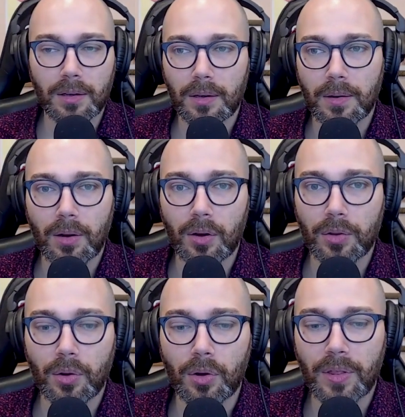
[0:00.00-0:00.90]

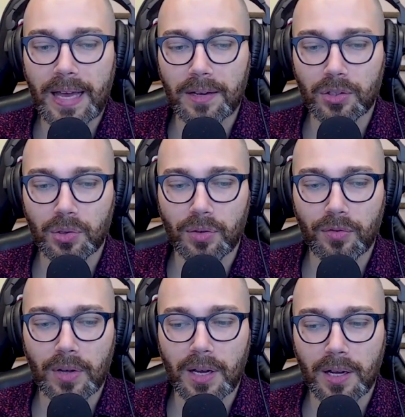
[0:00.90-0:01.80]
all that sort
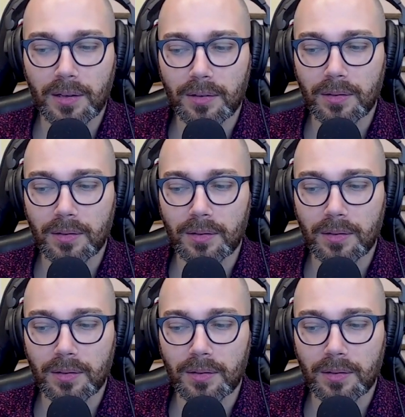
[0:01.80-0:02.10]
of